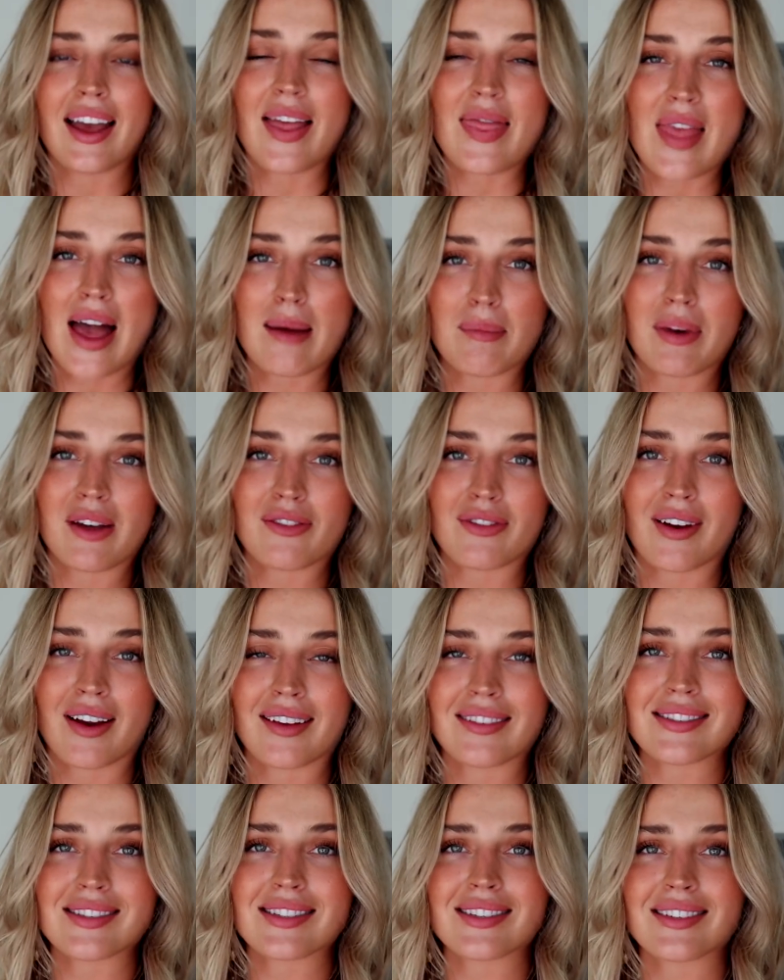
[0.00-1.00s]
And that, my
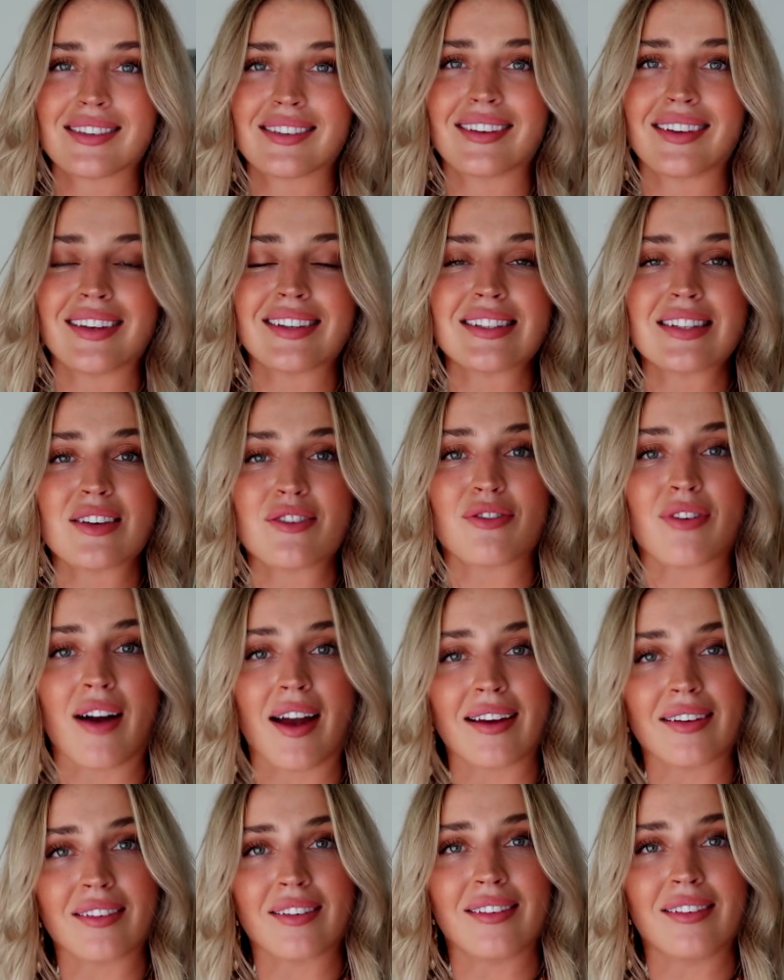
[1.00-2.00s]
friends, is the
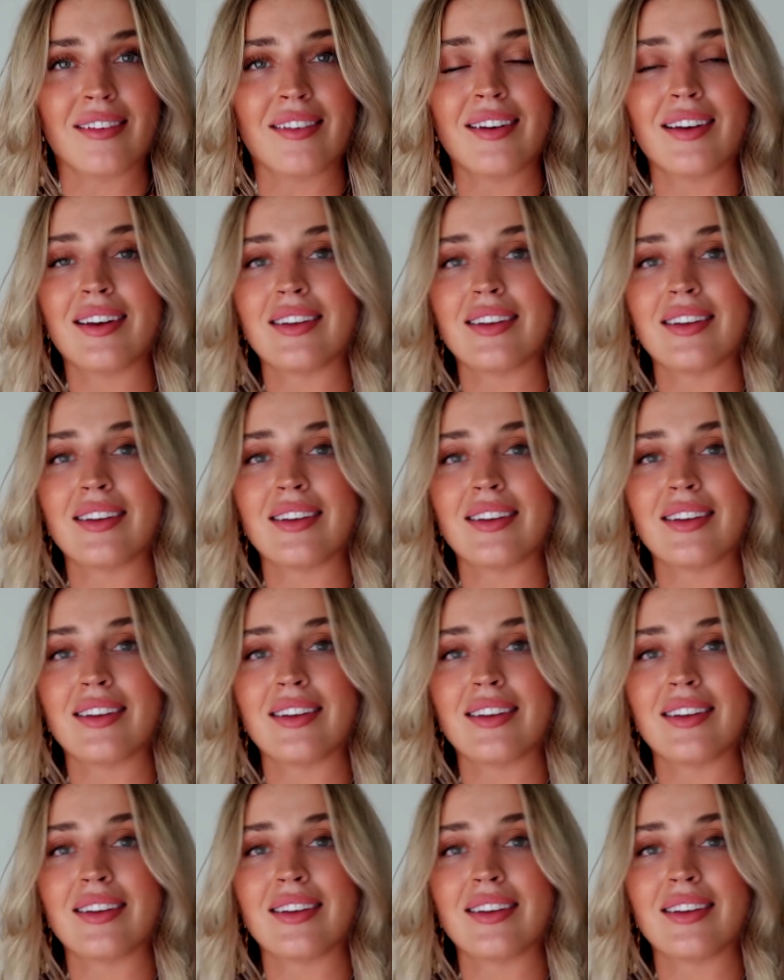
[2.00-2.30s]
final